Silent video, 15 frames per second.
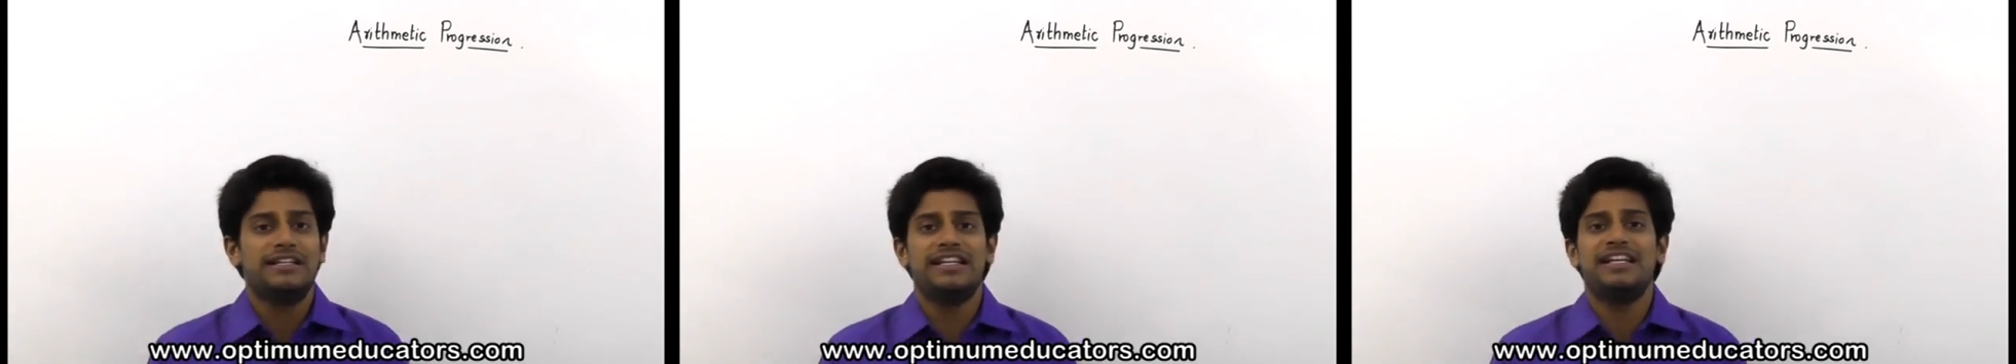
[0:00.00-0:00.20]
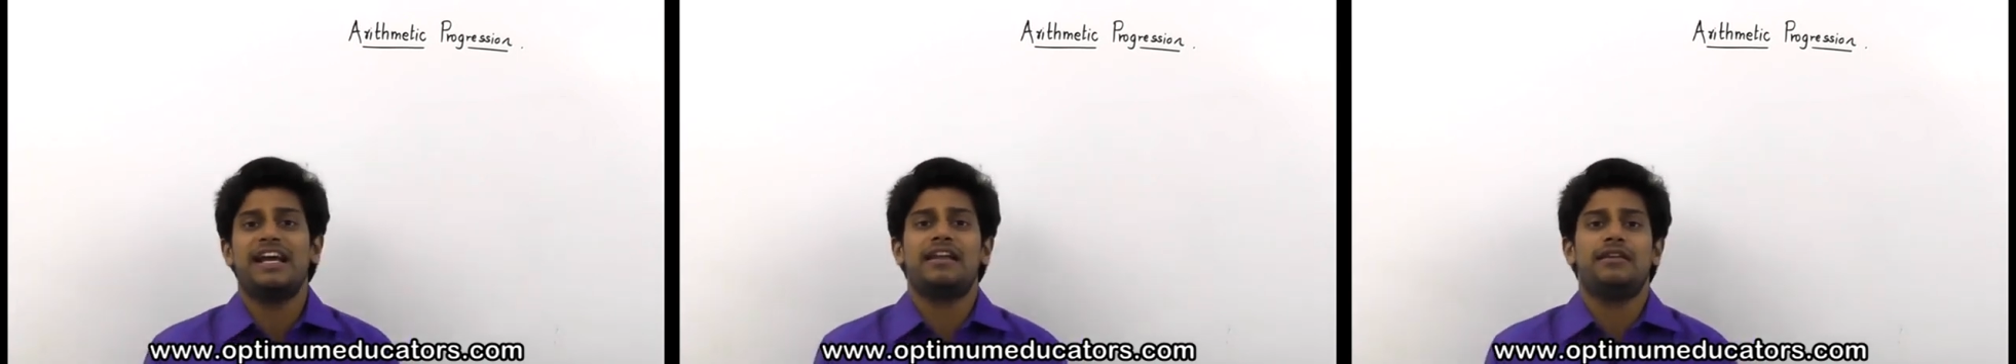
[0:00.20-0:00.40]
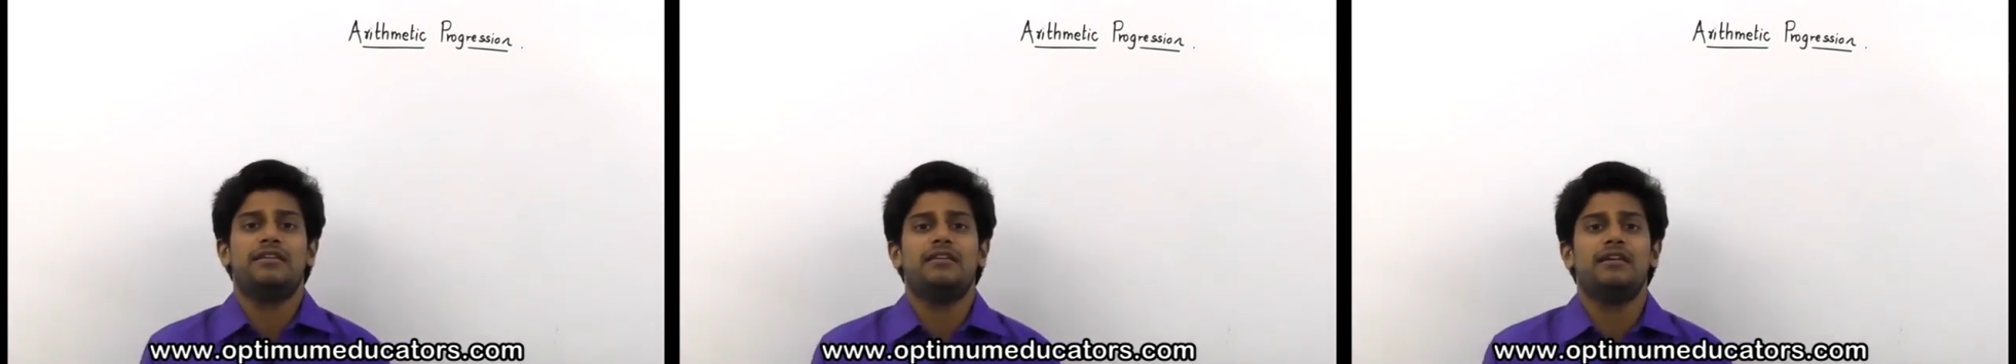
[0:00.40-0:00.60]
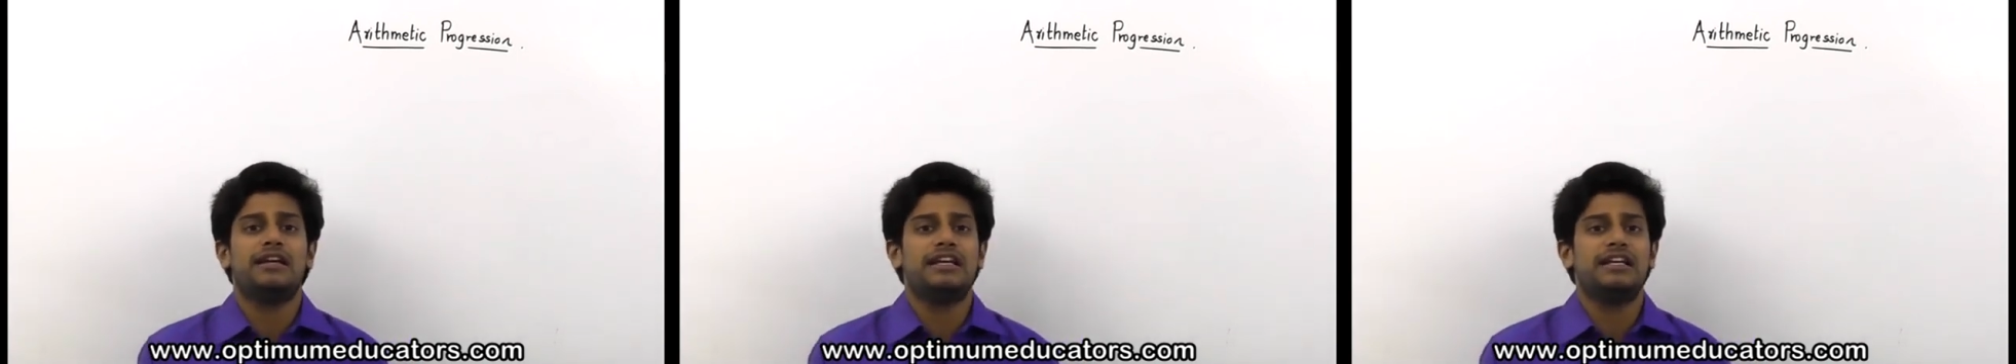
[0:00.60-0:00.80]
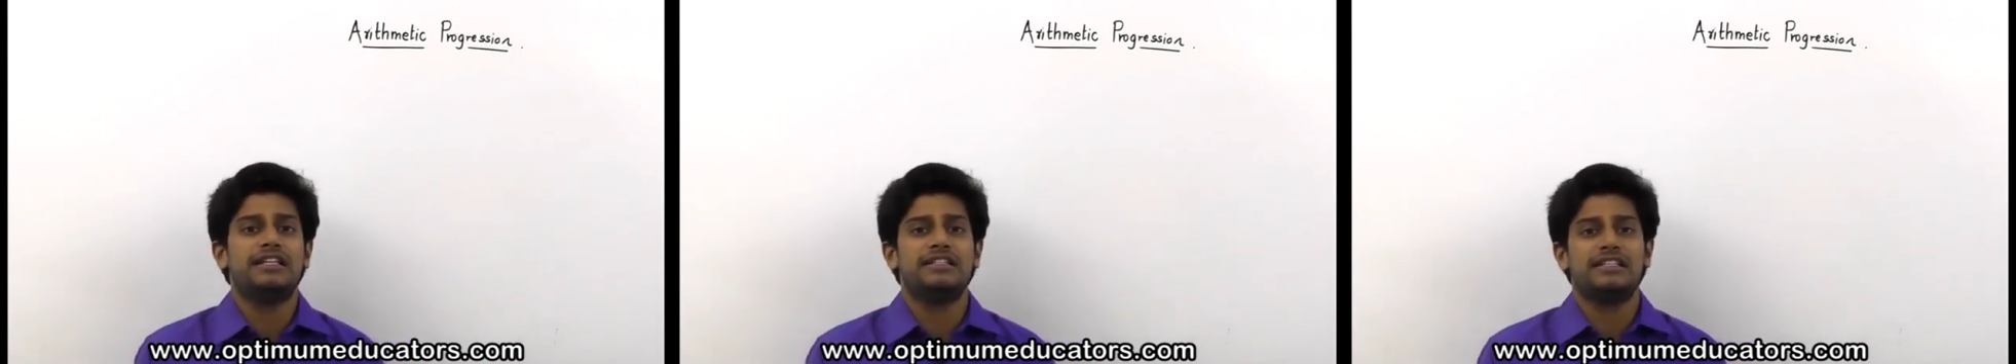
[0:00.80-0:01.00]
tn
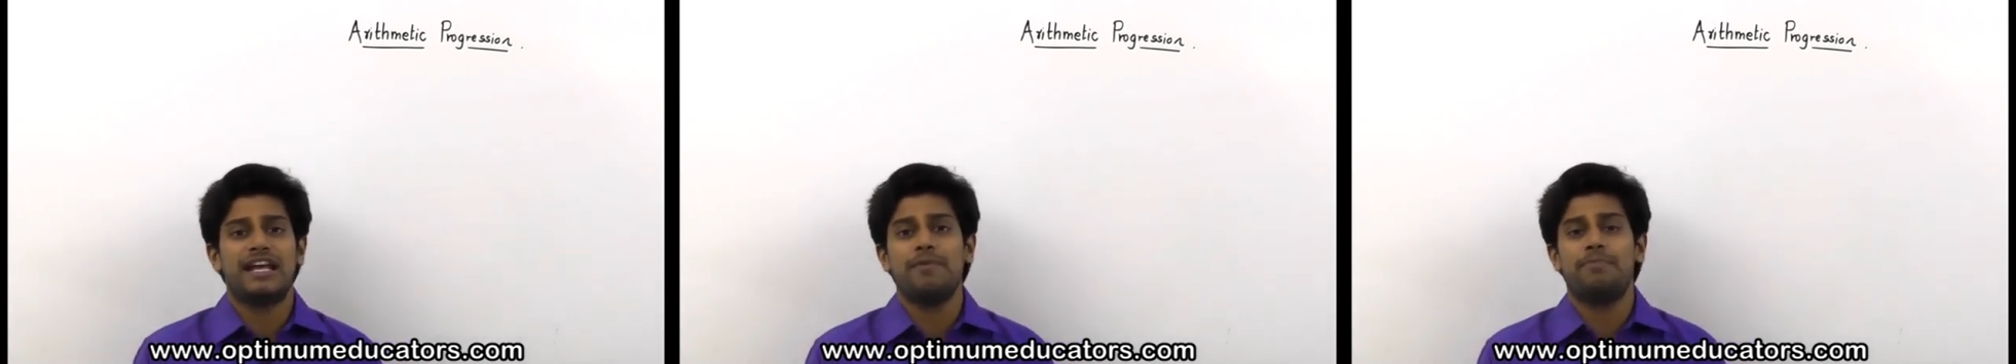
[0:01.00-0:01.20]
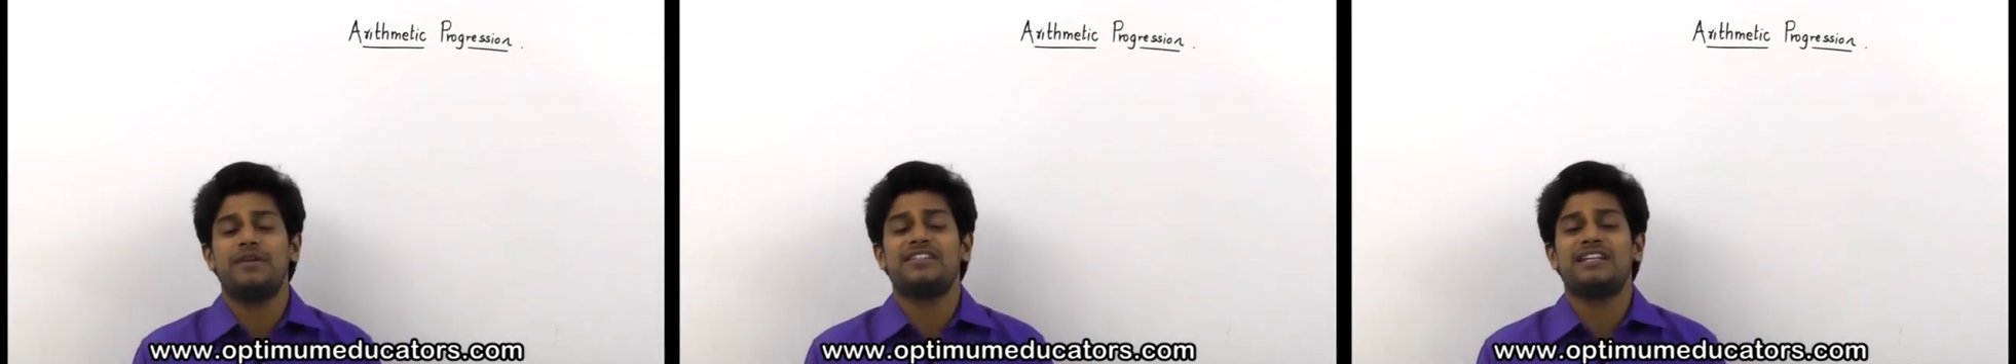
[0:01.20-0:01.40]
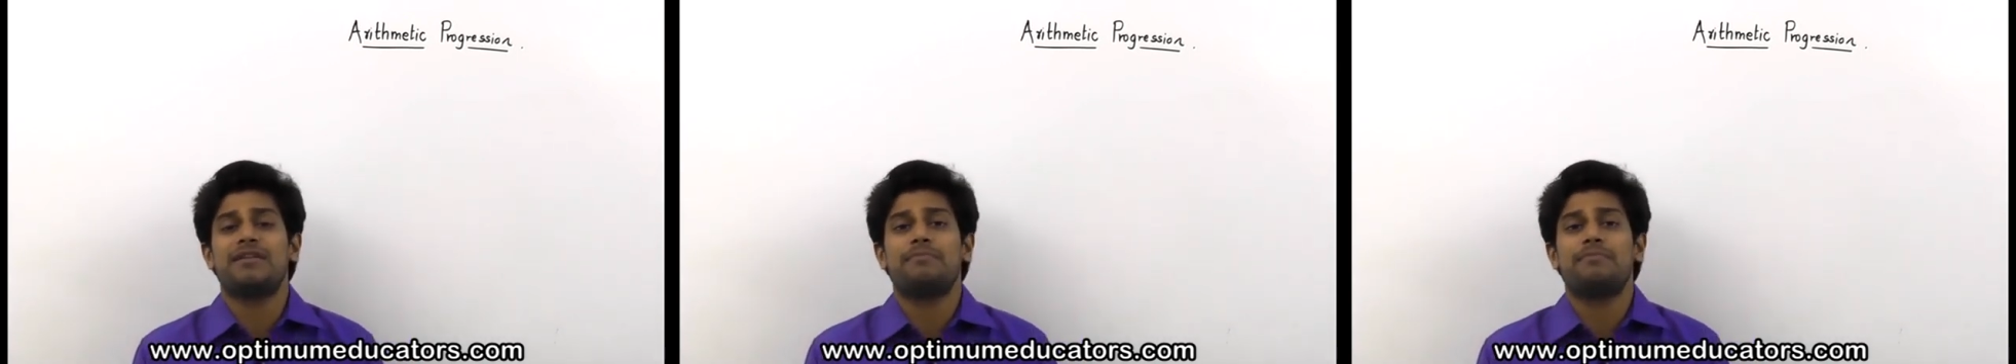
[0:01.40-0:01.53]
is a plus